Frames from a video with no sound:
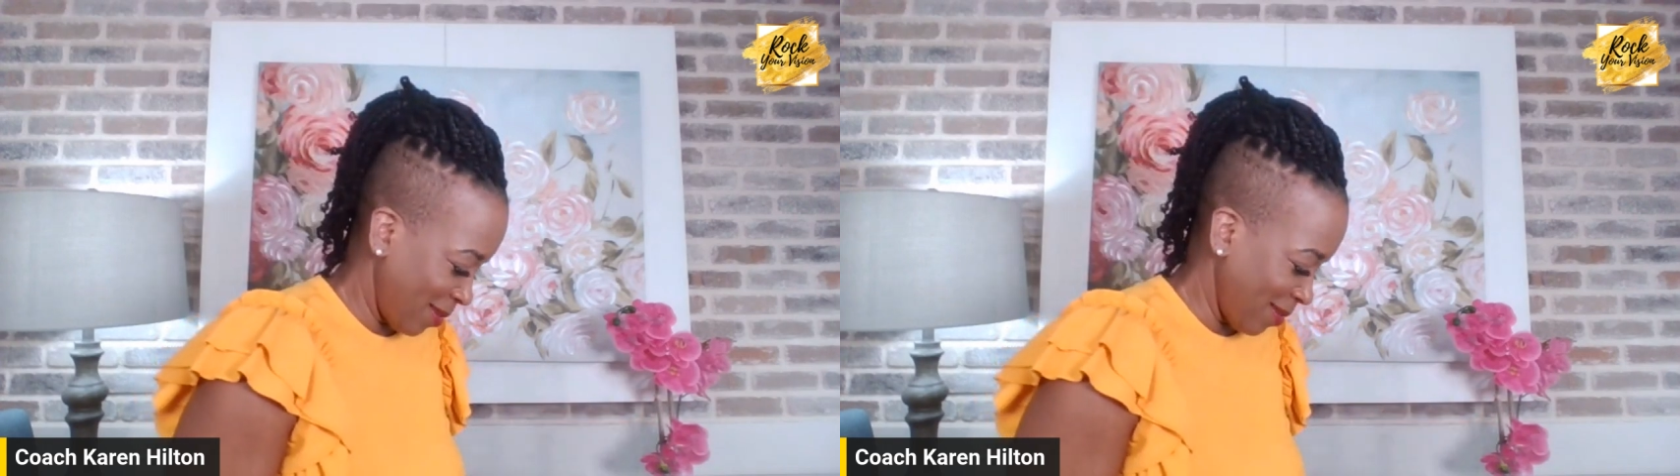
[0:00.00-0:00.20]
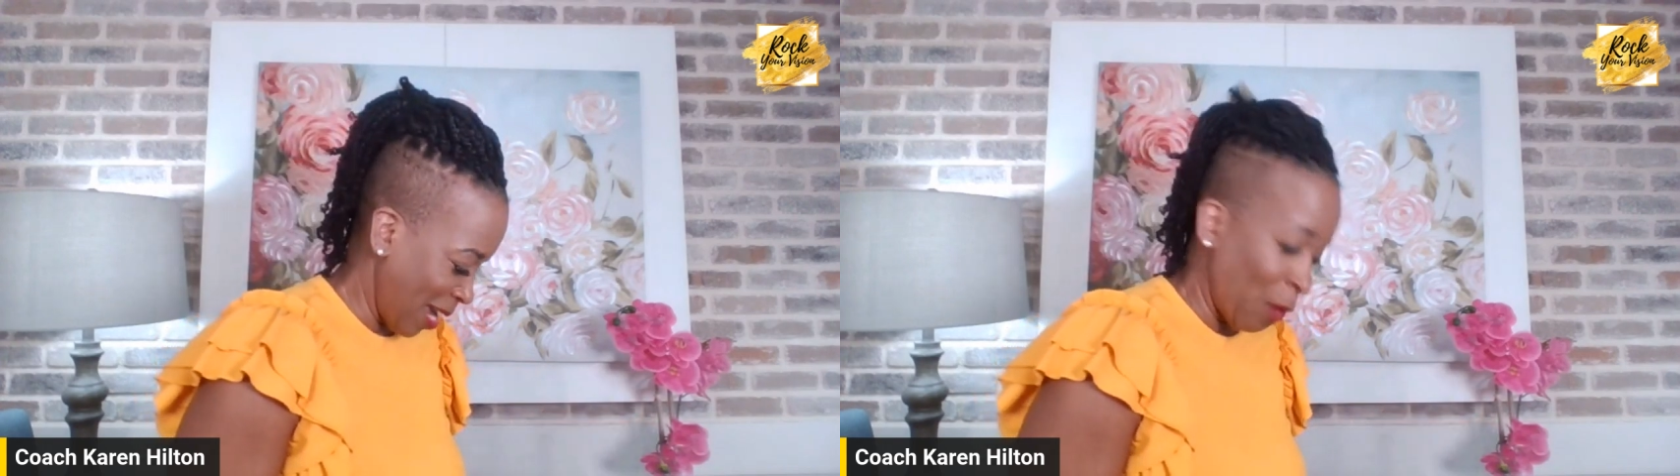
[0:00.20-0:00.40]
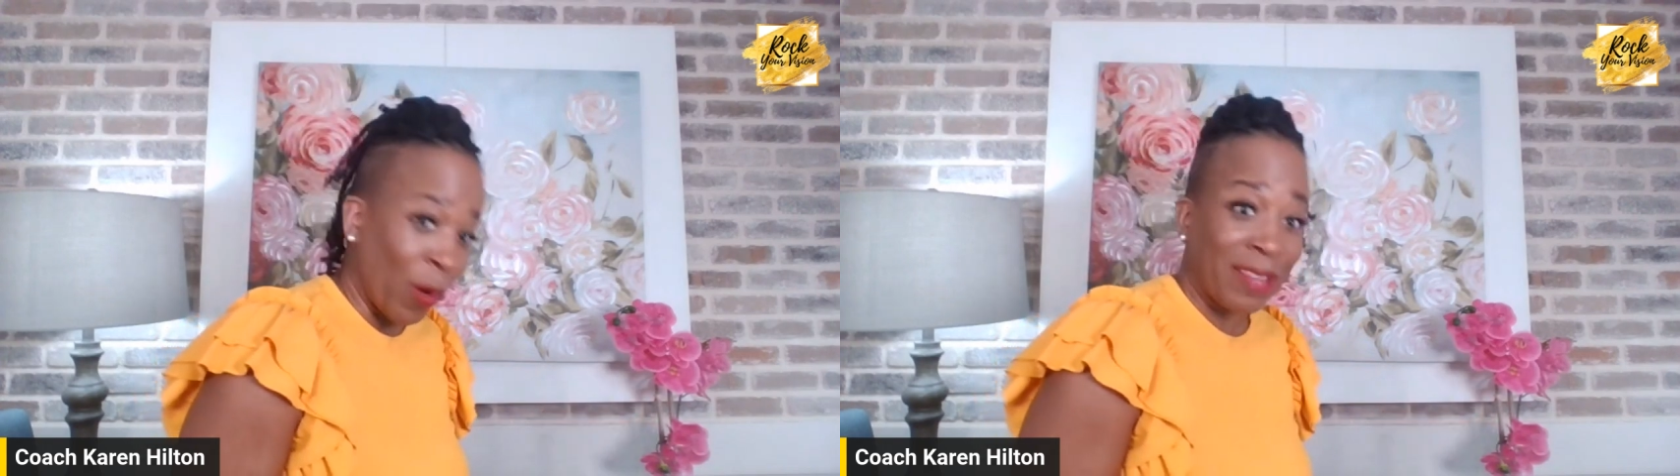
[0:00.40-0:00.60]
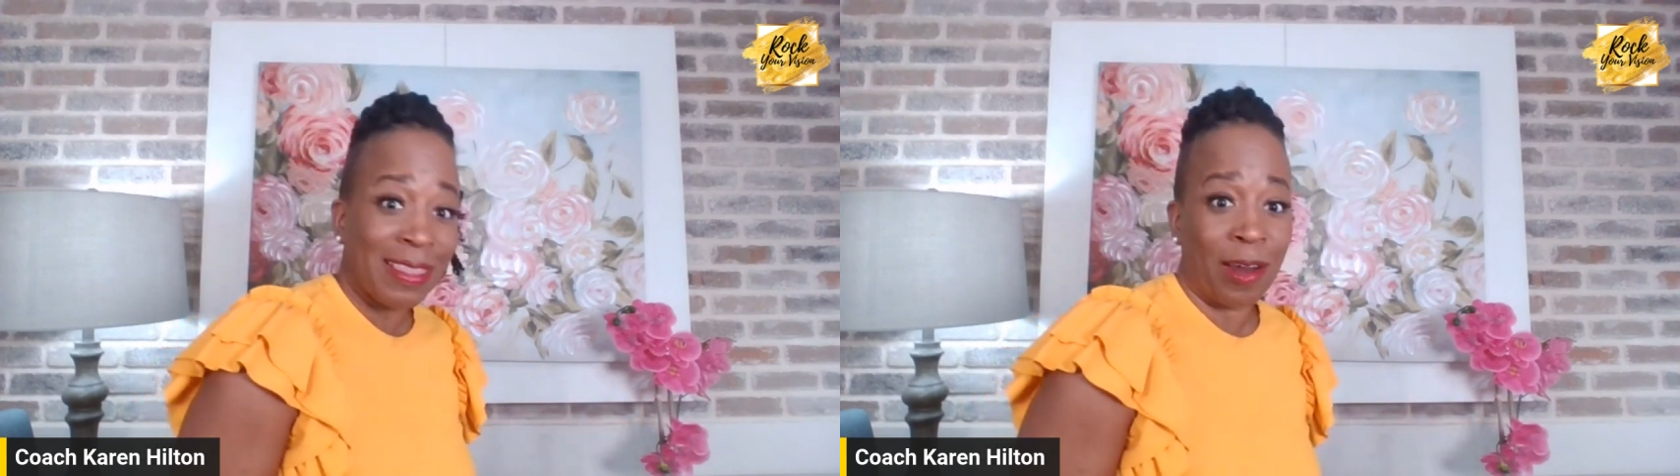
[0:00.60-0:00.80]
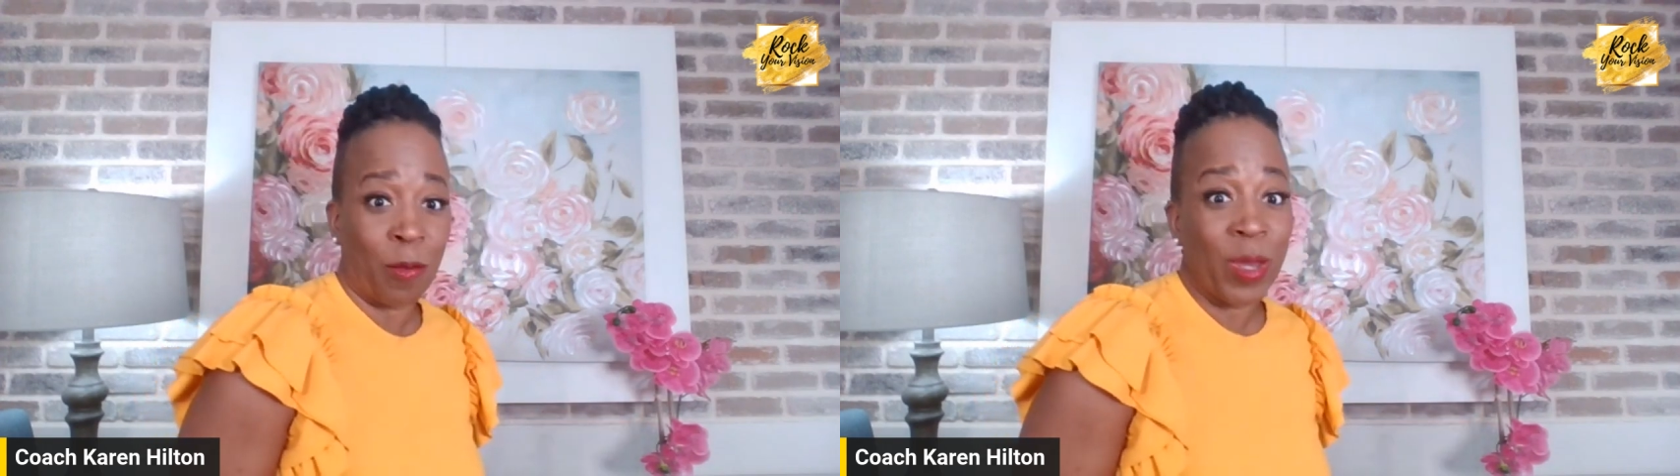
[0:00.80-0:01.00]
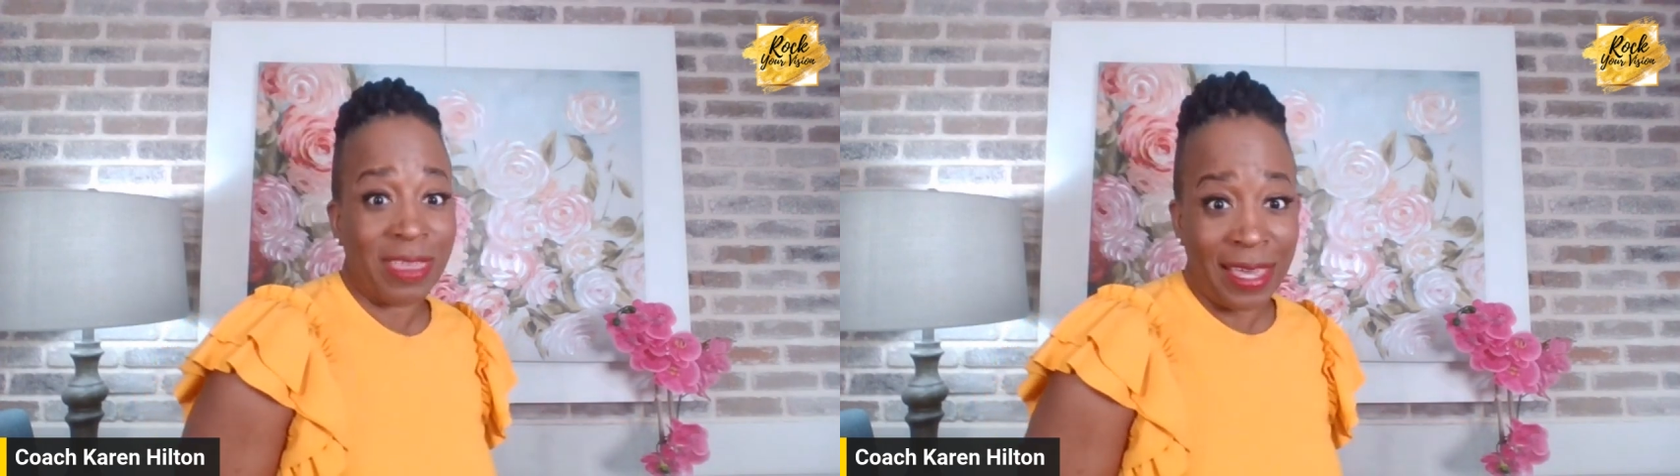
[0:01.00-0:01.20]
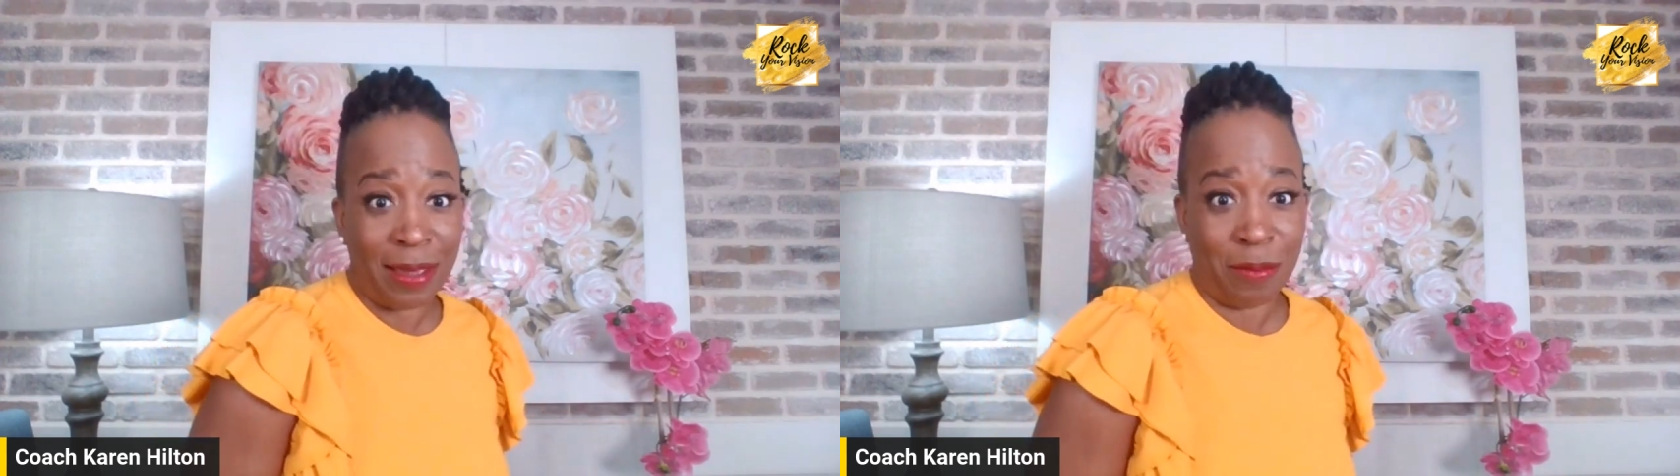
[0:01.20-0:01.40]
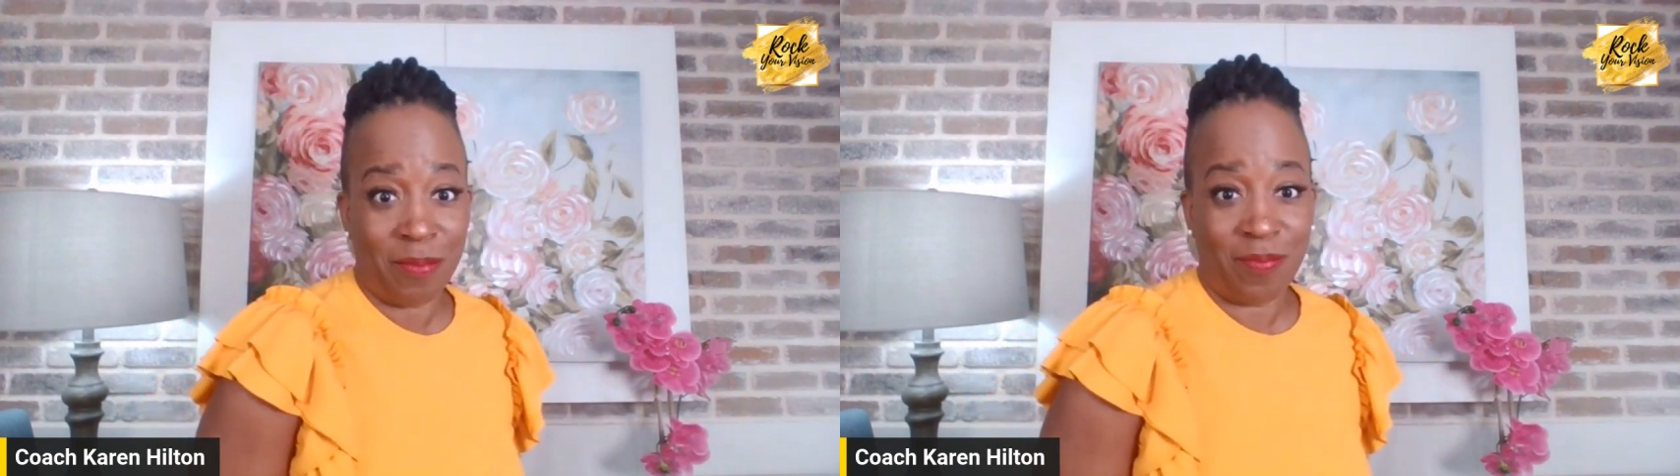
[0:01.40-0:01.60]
I went there with him.